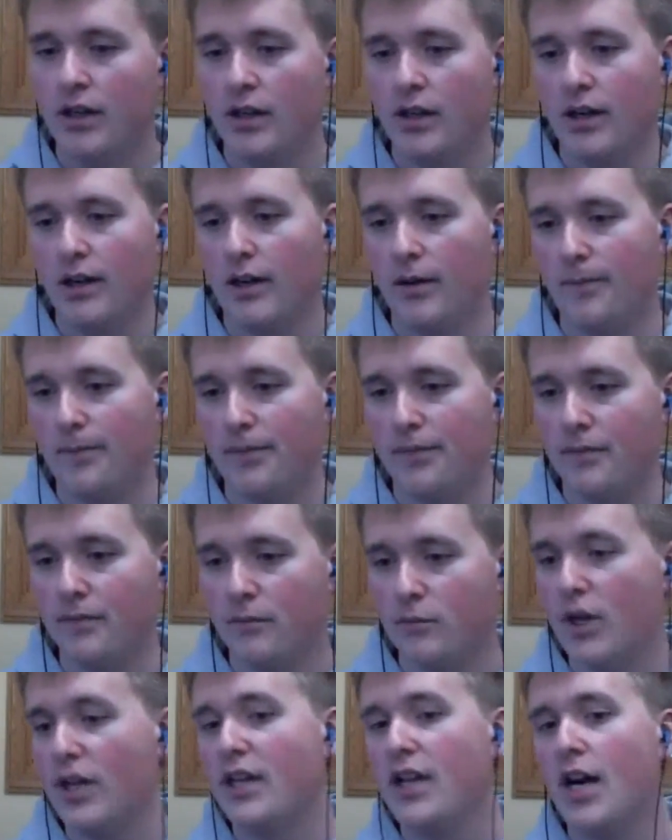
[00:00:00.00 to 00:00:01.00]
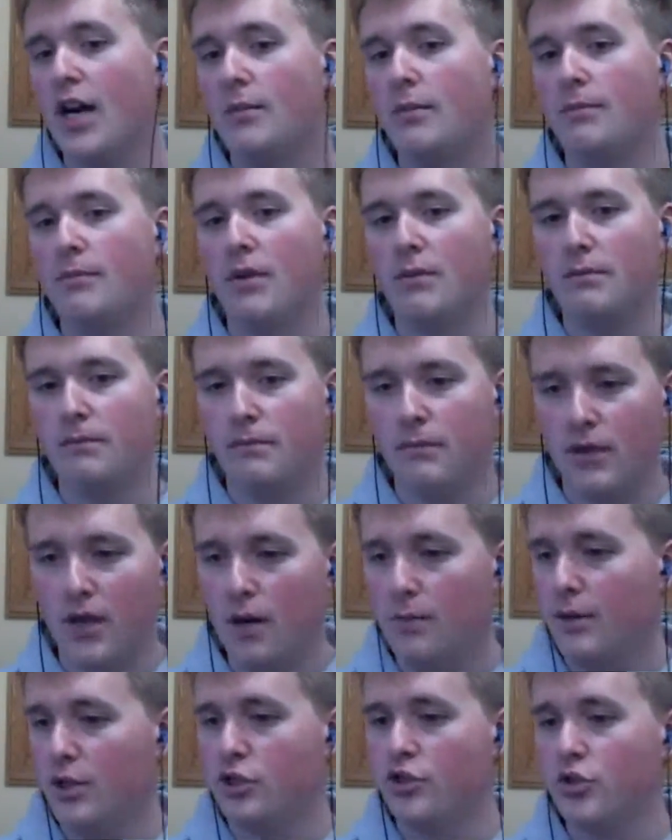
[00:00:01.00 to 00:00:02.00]
Right now, a
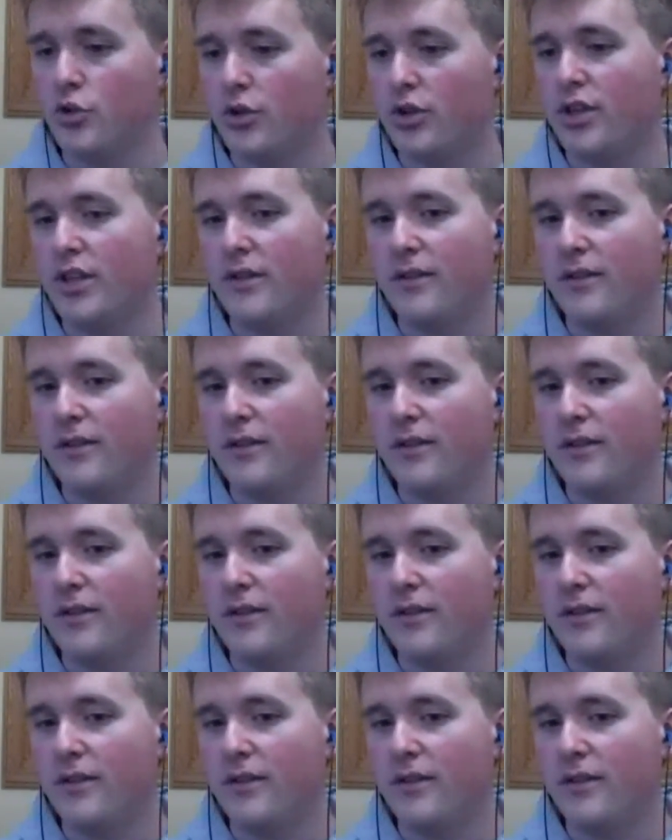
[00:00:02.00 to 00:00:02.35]
majority